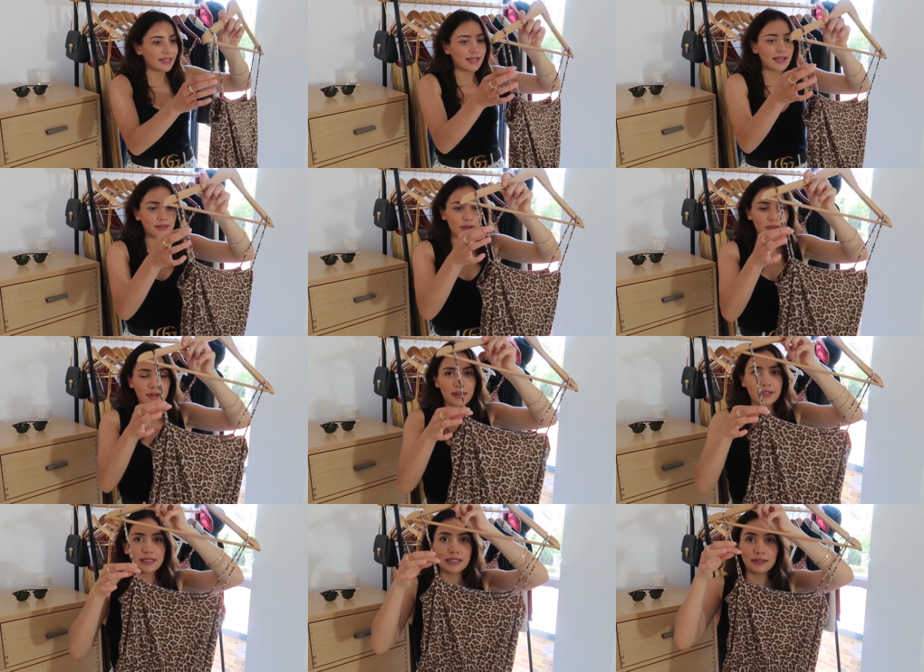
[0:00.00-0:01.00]
and yeah, it's got the
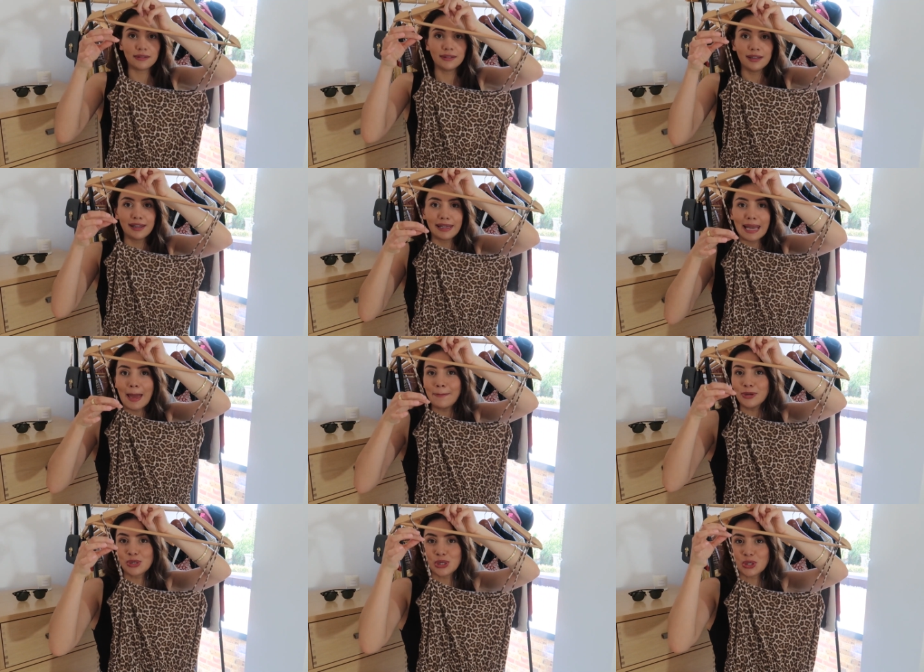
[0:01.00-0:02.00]
nice little
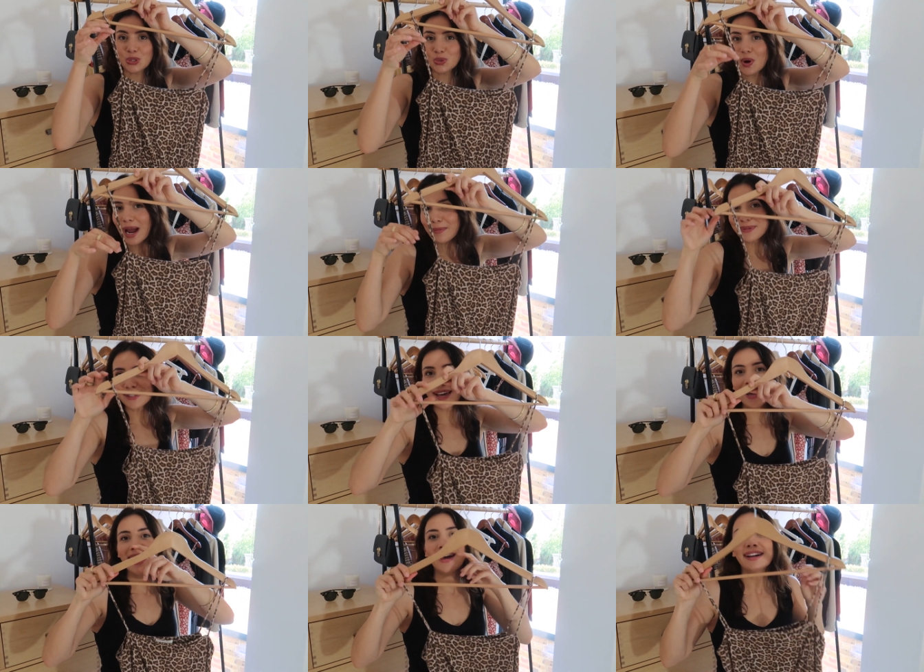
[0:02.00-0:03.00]
leopard straps
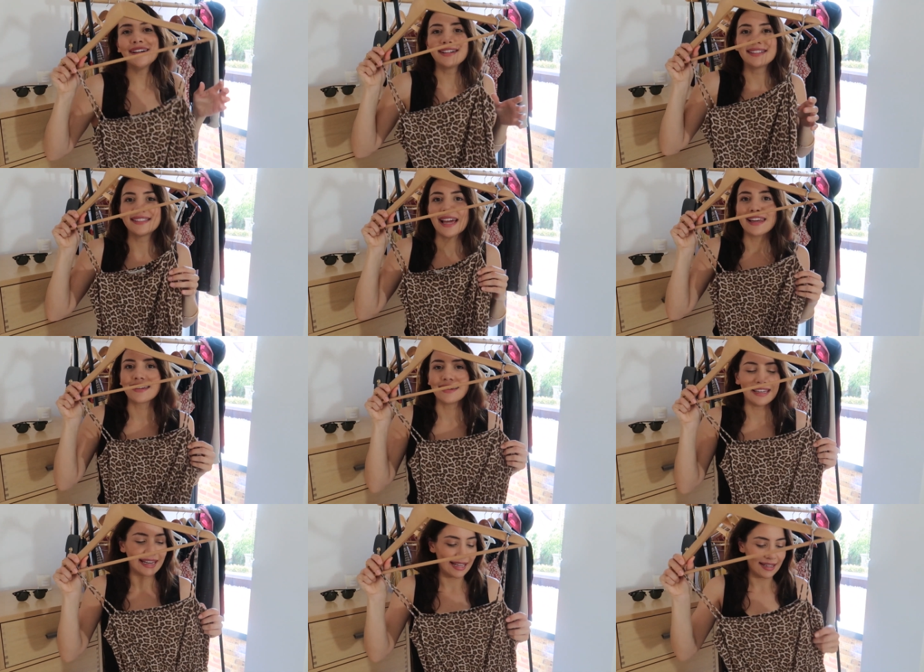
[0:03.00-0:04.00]
there,
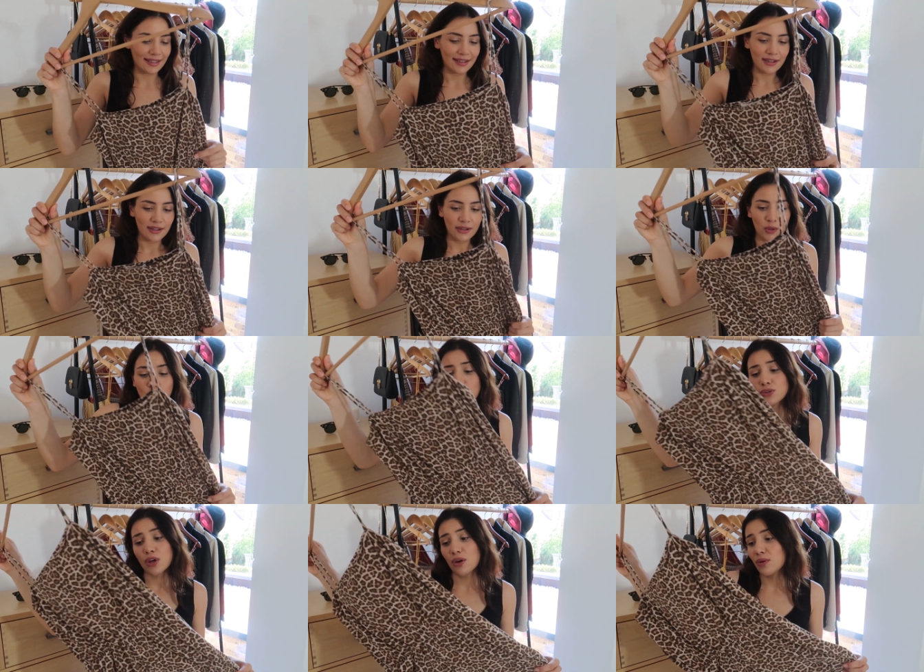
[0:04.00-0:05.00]
delicately.
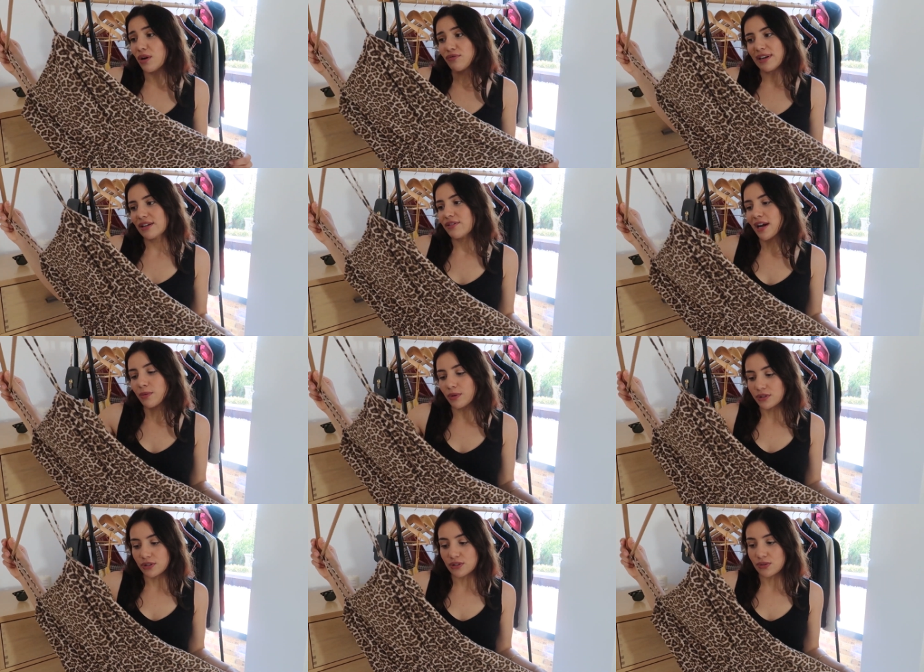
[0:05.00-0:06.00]
Also a really great
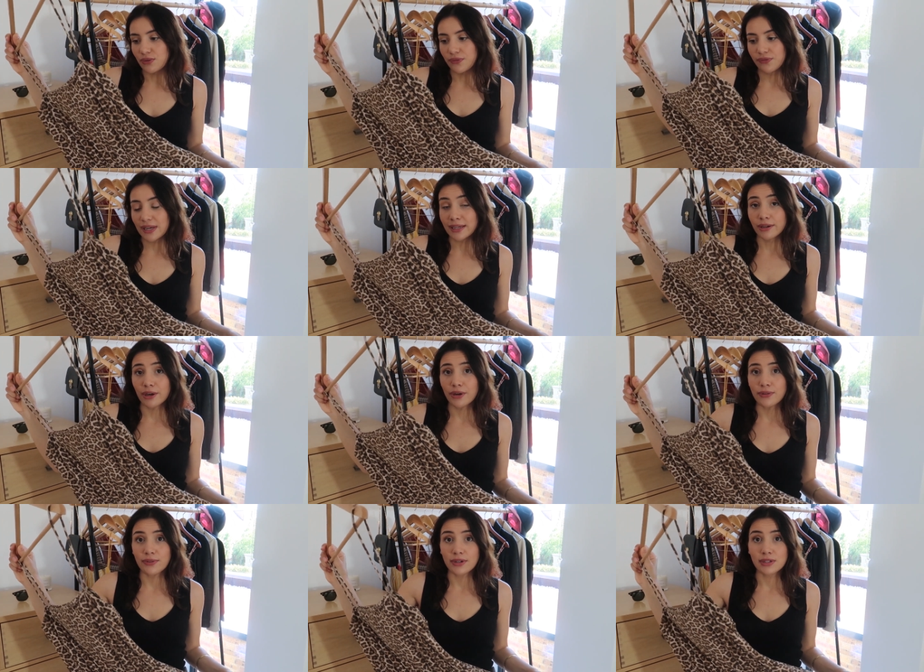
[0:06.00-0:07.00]
one to sort of fling
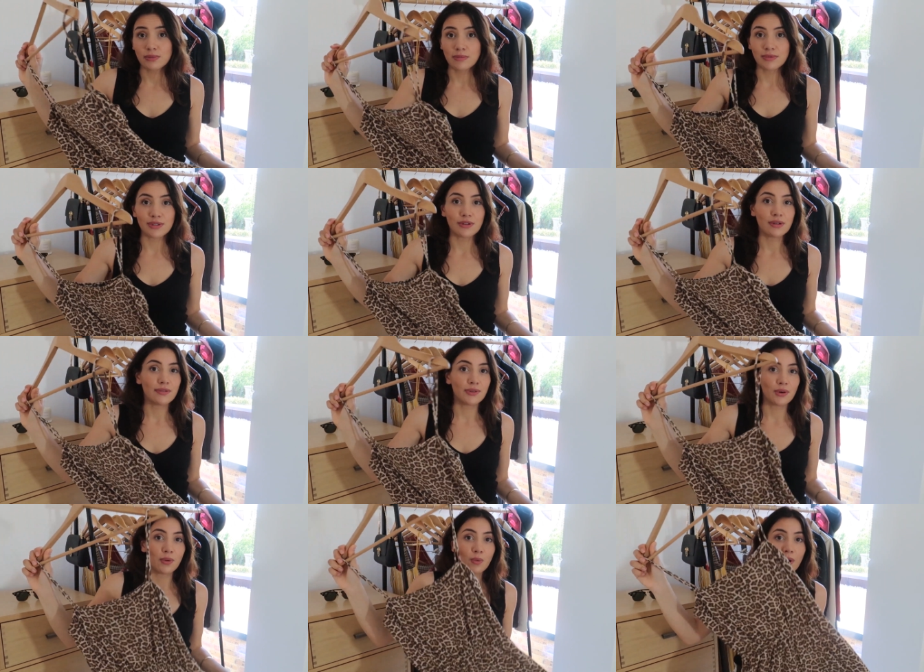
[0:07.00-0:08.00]
over a swimsuit if
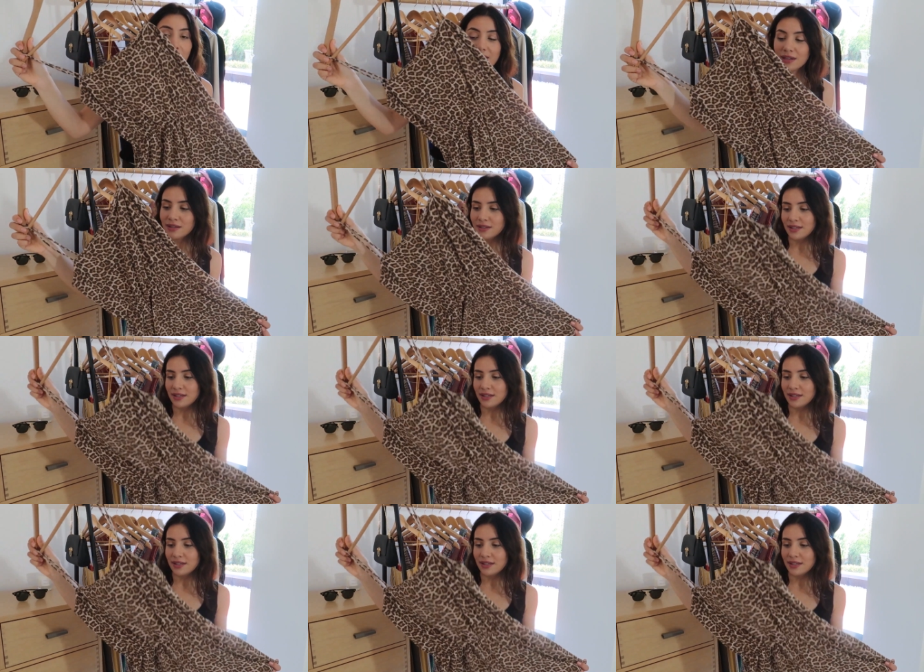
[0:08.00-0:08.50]
you're away.